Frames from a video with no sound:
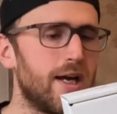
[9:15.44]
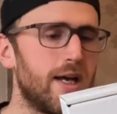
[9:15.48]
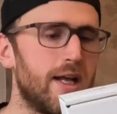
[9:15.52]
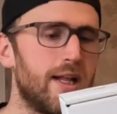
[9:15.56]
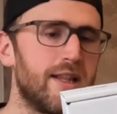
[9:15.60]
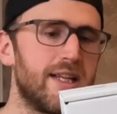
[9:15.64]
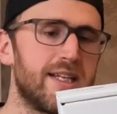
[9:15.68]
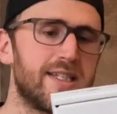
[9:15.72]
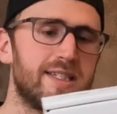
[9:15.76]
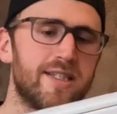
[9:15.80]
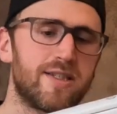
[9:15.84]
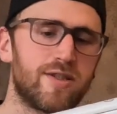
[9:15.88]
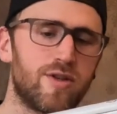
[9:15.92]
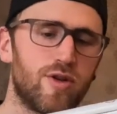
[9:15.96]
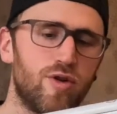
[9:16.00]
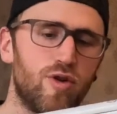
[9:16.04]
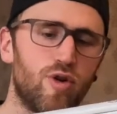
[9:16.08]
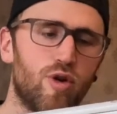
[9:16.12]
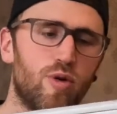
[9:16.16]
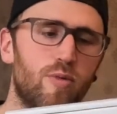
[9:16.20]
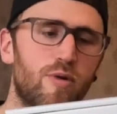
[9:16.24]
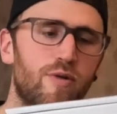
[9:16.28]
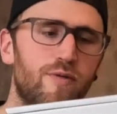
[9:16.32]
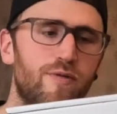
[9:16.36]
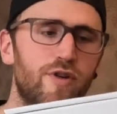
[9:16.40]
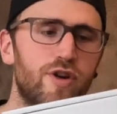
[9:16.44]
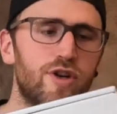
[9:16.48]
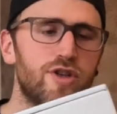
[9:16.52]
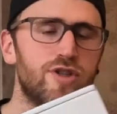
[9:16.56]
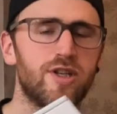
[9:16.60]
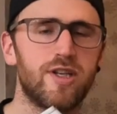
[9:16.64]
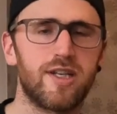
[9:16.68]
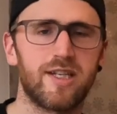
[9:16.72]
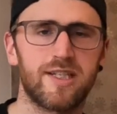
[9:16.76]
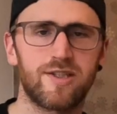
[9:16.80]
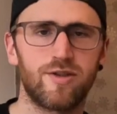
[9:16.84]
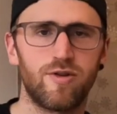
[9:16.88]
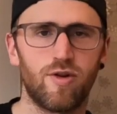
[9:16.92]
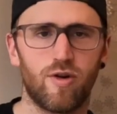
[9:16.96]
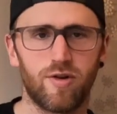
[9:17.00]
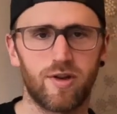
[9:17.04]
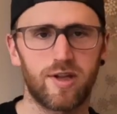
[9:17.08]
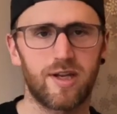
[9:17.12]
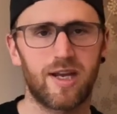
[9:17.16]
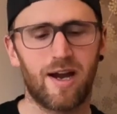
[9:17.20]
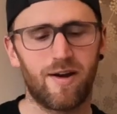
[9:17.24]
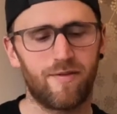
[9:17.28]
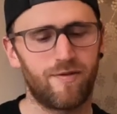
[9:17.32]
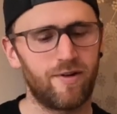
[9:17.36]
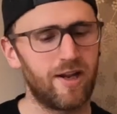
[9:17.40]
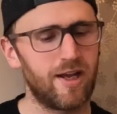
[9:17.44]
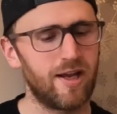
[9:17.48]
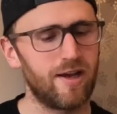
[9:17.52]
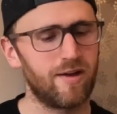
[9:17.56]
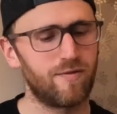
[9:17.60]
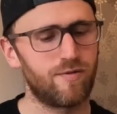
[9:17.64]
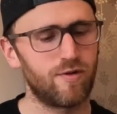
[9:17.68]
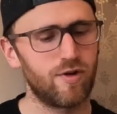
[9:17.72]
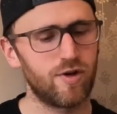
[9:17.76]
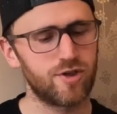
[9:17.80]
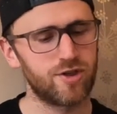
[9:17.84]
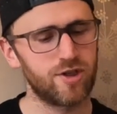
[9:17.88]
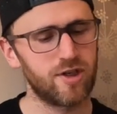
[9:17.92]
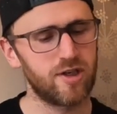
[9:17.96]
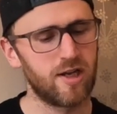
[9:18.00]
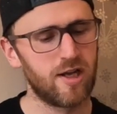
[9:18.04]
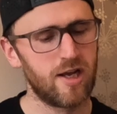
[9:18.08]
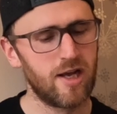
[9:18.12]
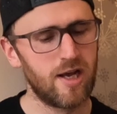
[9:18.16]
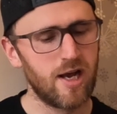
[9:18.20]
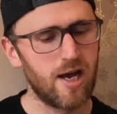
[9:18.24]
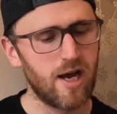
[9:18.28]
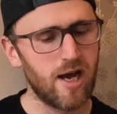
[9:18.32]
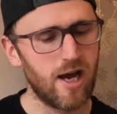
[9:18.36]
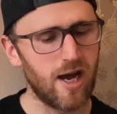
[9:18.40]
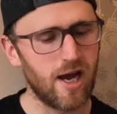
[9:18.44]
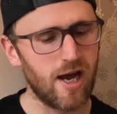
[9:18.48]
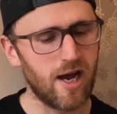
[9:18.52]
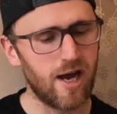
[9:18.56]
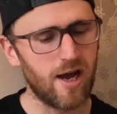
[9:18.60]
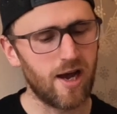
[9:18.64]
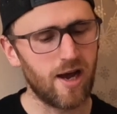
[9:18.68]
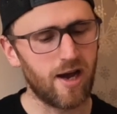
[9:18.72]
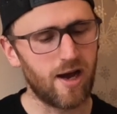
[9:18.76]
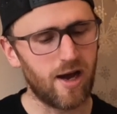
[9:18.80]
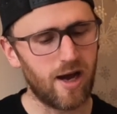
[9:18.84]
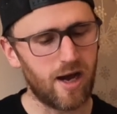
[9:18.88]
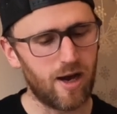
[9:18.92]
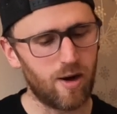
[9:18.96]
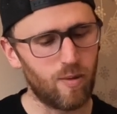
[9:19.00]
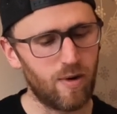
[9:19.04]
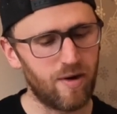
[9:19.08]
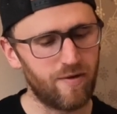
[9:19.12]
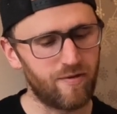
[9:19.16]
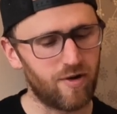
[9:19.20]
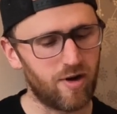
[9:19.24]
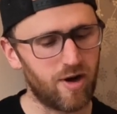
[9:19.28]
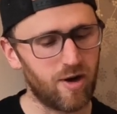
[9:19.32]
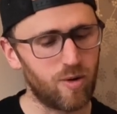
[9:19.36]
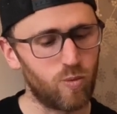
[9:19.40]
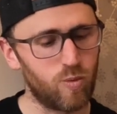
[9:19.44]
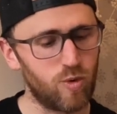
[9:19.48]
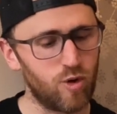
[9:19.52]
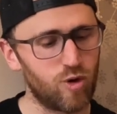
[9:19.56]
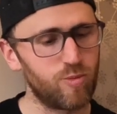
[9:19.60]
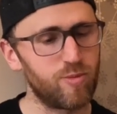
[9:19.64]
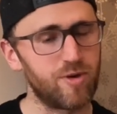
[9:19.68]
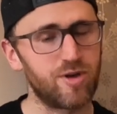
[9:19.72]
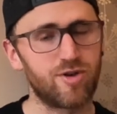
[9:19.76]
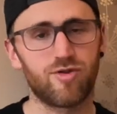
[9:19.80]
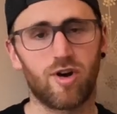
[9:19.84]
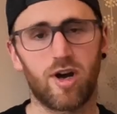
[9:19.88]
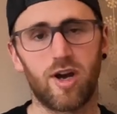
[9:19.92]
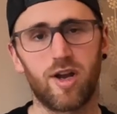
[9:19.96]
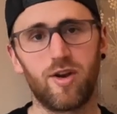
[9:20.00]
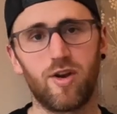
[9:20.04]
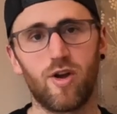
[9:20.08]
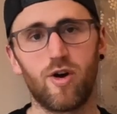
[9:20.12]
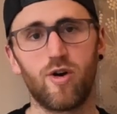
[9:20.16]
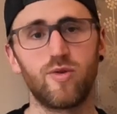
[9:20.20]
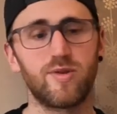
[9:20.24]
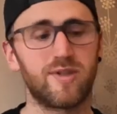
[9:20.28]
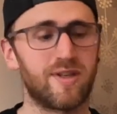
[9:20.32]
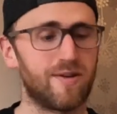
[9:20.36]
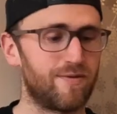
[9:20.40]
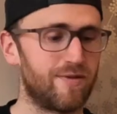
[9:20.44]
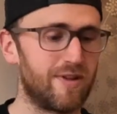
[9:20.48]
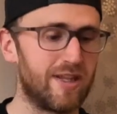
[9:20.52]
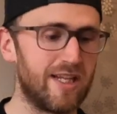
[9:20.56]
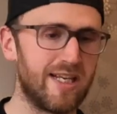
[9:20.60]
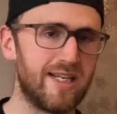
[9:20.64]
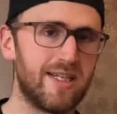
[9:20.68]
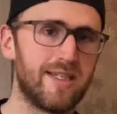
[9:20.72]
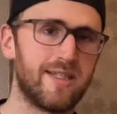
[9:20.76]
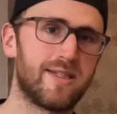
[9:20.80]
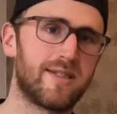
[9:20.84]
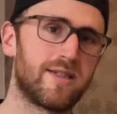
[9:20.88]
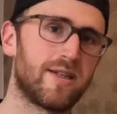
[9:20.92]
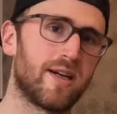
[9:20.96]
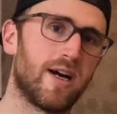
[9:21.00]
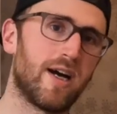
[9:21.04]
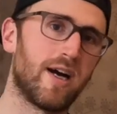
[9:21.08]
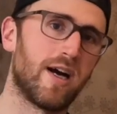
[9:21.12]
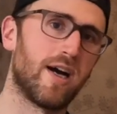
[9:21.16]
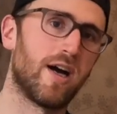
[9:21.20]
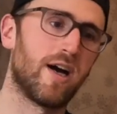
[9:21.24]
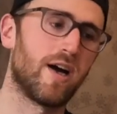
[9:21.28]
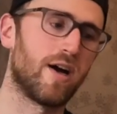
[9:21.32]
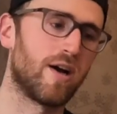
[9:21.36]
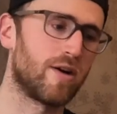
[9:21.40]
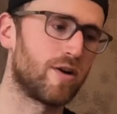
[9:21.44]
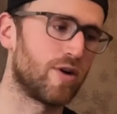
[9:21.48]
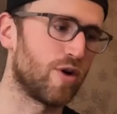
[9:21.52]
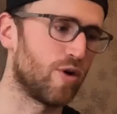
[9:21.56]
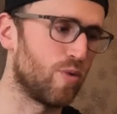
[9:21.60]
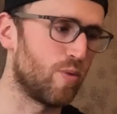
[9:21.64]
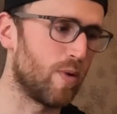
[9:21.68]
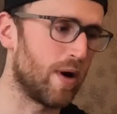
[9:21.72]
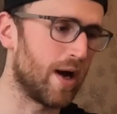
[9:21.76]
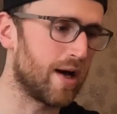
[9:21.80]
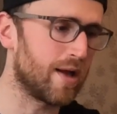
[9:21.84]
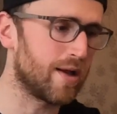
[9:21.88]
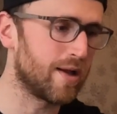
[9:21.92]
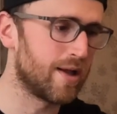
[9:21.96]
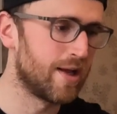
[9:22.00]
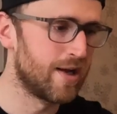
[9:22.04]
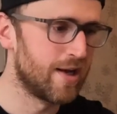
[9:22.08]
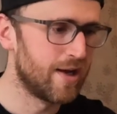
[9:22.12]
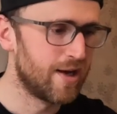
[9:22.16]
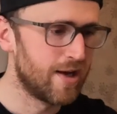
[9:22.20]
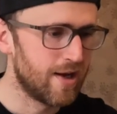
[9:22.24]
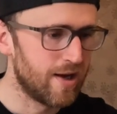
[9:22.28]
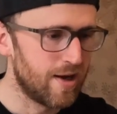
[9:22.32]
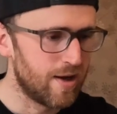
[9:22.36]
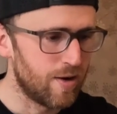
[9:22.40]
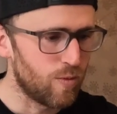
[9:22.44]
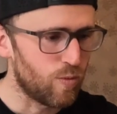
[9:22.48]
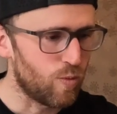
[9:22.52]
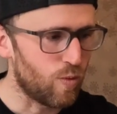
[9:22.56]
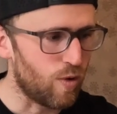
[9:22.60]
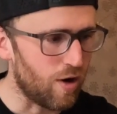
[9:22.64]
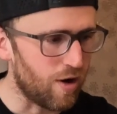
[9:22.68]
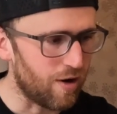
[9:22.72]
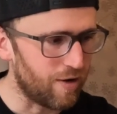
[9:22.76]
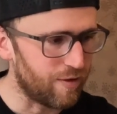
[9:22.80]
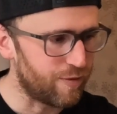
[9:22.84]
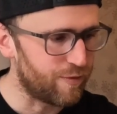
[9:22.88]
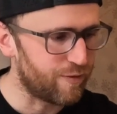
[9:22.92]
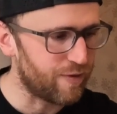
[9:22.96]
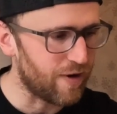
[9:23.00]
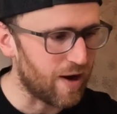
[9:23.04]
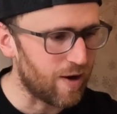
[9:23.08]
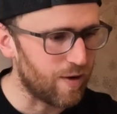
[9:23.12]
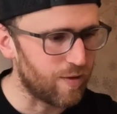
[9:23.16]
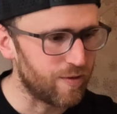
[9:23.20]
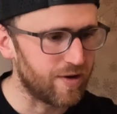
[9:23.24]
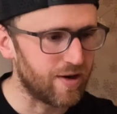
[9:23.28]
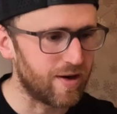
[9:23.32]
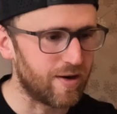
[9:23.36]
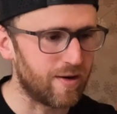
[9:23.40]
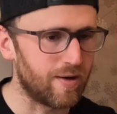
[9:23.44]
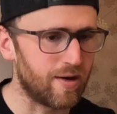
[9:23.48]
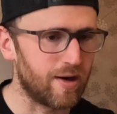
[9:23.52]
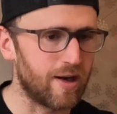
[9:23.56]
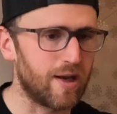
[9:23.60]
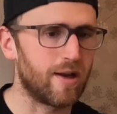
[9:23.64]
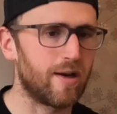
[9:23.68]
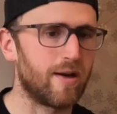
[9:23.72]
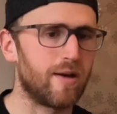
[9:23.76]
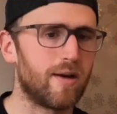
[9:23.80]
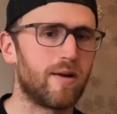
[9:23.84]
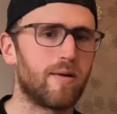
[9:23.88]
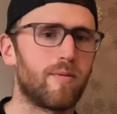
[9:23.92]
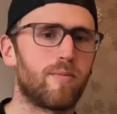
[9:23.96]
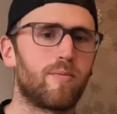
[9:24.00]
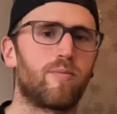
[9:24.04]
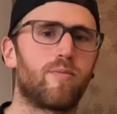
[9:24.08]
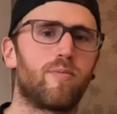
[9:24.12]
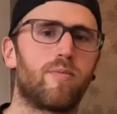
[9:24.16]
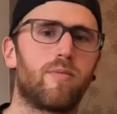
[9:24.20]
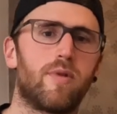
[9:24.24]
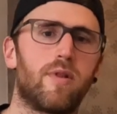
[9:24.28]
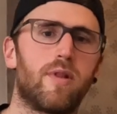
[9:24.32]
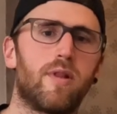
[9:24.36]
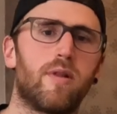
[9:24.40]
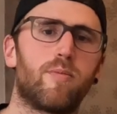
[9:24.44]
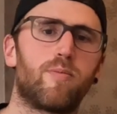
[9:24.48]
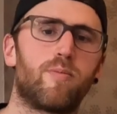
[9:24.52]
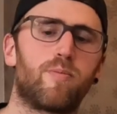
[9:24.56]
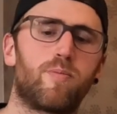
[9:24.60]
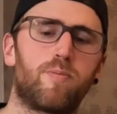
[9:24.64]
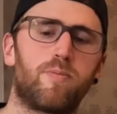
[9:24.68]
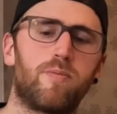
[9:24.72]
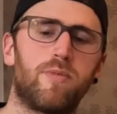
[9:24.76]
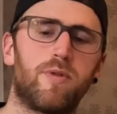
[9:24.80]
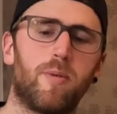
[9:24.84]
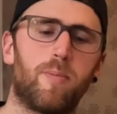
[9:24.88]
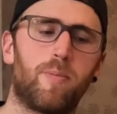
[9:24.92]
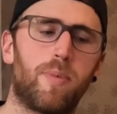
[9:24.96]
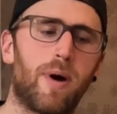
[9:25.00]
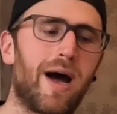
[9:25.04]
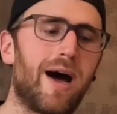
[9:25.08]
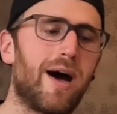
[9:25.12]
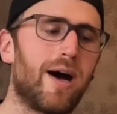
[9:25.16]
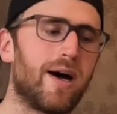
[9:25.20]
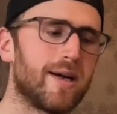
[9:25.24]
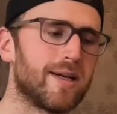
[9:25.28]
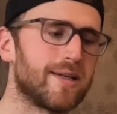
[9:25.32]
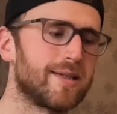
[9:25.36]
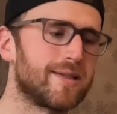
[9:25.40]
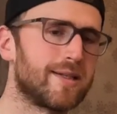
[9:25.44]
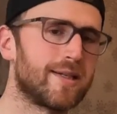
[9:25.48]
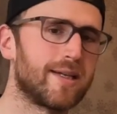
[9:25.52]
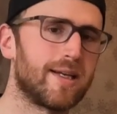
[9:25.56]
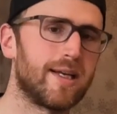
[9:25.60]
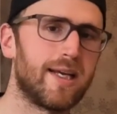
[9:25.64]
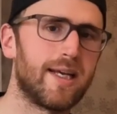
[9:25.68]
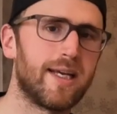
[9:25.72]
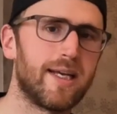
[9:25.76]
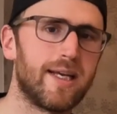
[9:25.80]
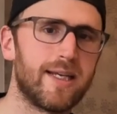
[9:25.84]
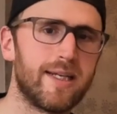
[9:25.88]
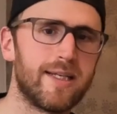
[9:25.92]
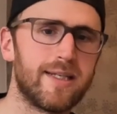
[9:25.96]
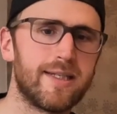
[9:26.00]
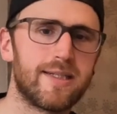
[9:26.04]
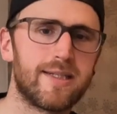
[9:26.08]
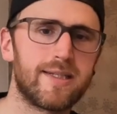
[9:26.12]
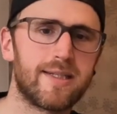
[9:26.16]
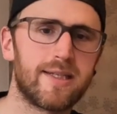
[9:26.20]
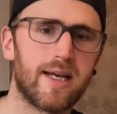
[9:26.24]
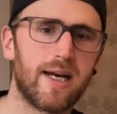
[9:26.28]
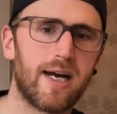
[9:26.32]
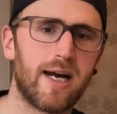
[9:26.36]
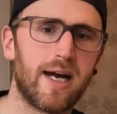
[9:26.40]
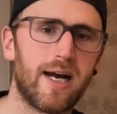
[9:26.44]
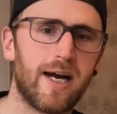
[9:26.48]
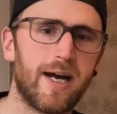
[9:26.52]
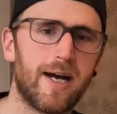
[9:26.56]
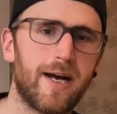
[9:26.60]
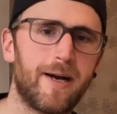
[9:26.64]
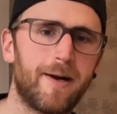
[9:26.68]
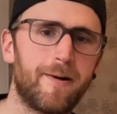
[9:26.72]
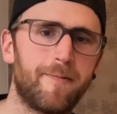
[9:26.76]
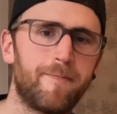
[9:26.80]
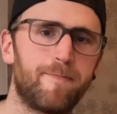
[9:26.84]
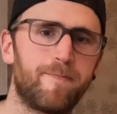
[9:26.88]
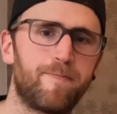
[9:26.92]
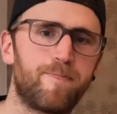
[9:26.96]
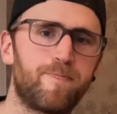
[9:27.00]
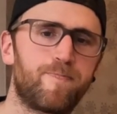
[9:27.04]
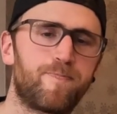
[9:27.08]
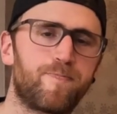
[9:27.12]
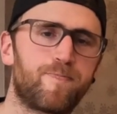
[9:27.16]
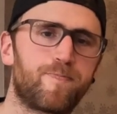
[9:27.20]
This is the normal version, it's not the caffeinated version. However, I will be trying those if these go well. What I found in the past is kind